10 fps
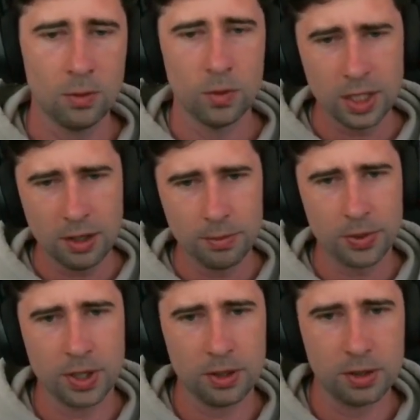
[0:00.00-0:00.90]
We have
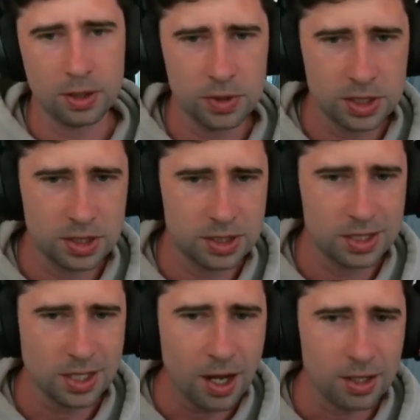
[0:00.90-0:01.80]
priority, which
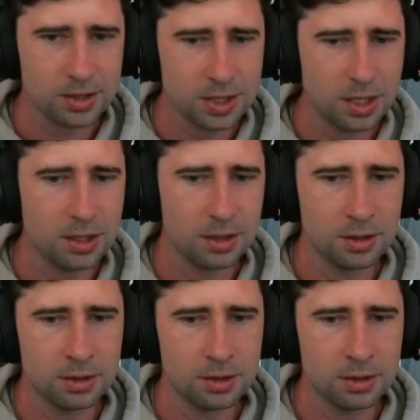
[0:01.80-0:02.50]
sucks here.